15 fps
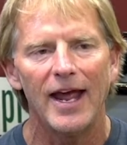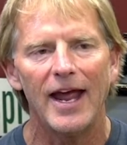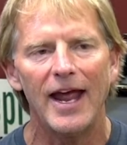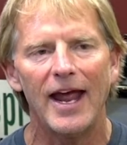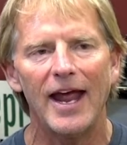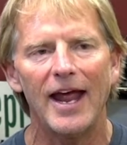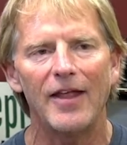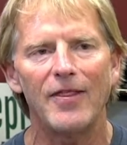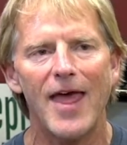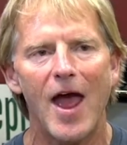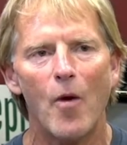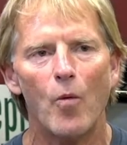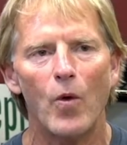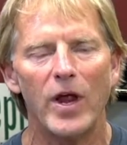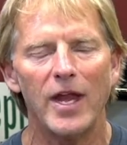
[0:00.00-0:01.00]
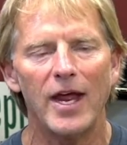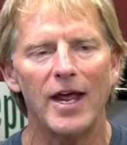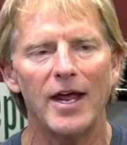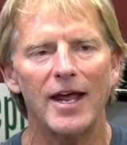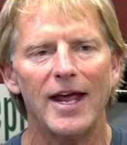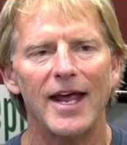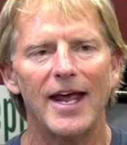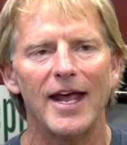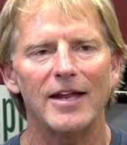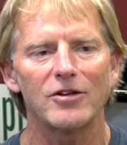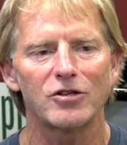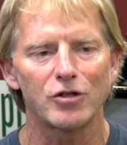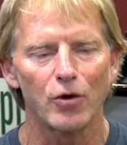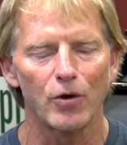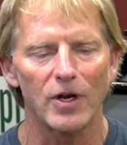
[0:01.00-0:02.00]
and that winning, it
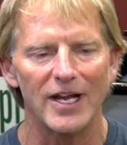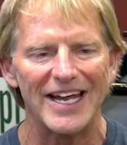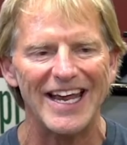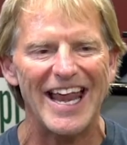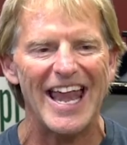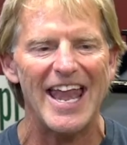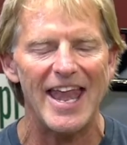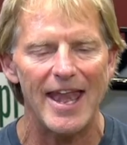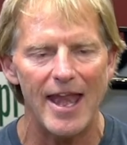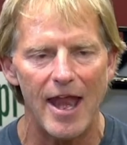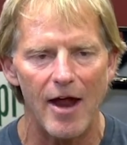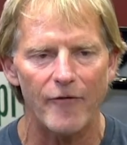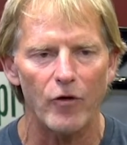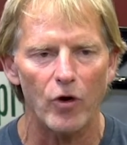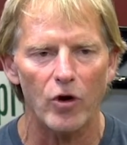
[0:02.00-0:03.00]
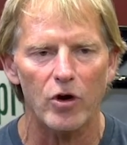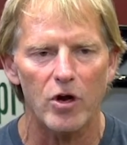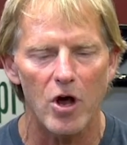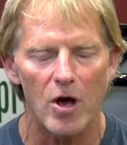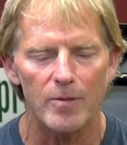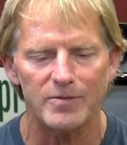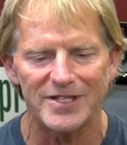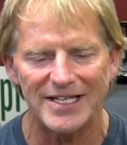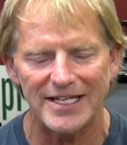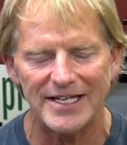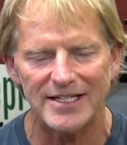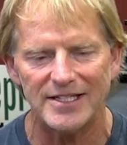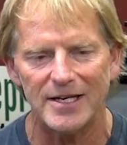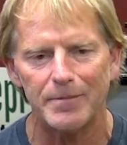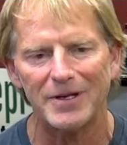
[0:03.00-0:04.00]
certainly never comes
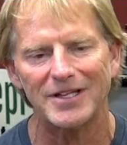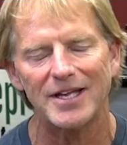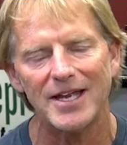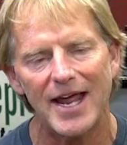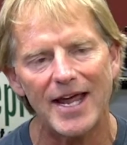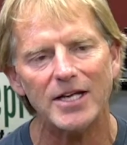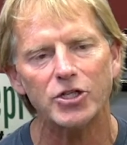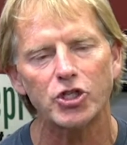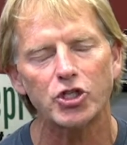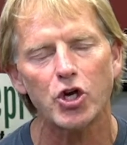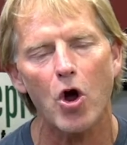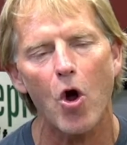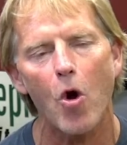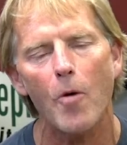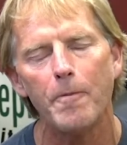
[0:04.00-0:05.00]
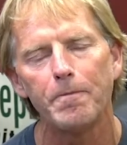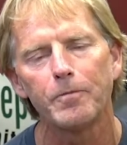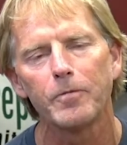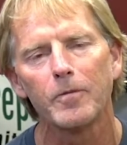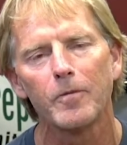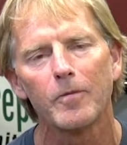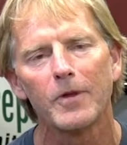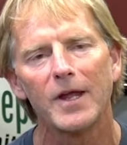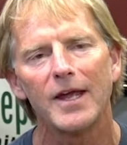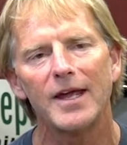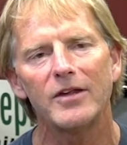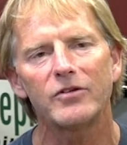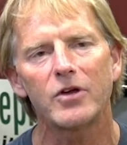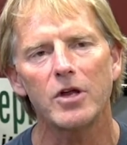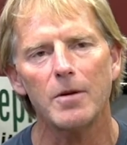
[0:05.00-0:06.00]
easy. But today's show
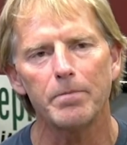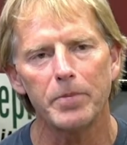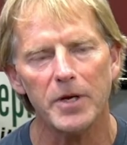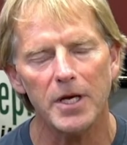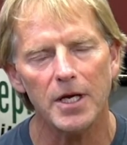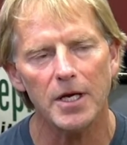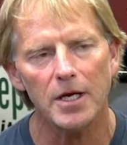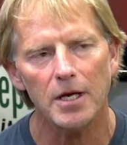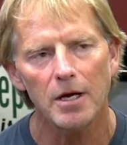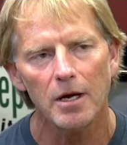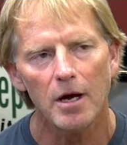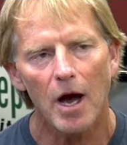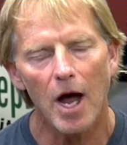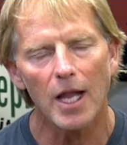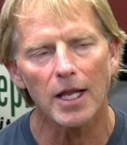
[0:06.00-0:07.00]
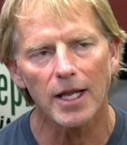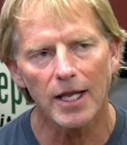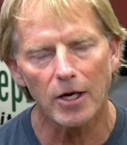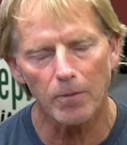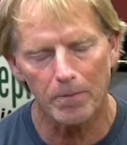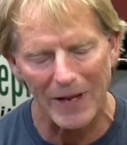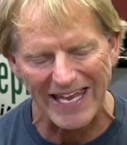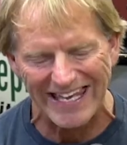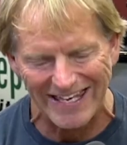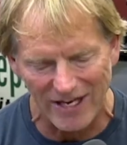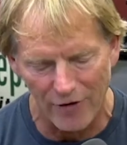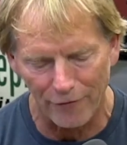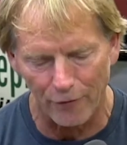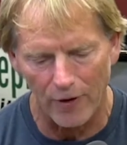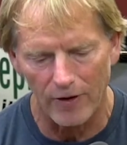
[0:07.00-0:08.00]
is going to be a little bit
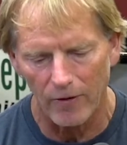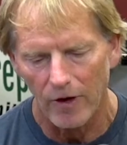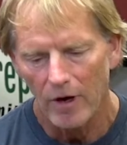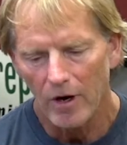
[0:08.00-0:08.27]
different.